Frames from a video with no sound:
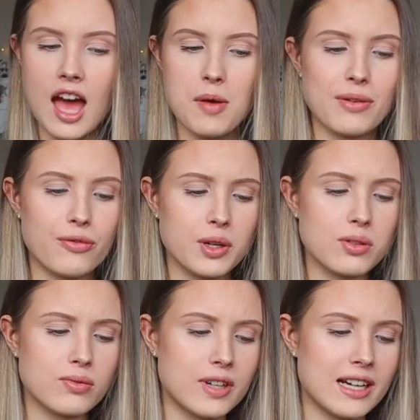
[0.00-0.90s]
It
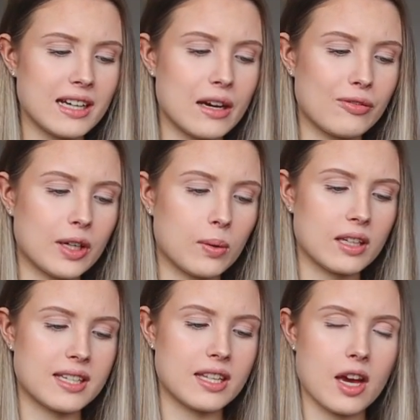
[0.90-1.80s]
feels really lovely
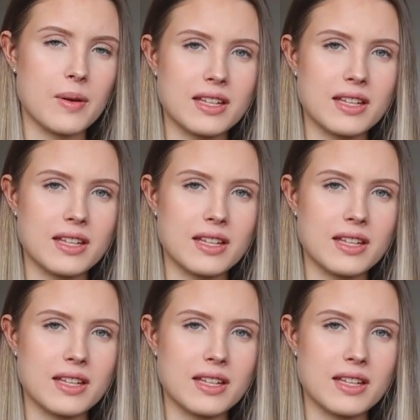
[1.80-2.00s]
quality though.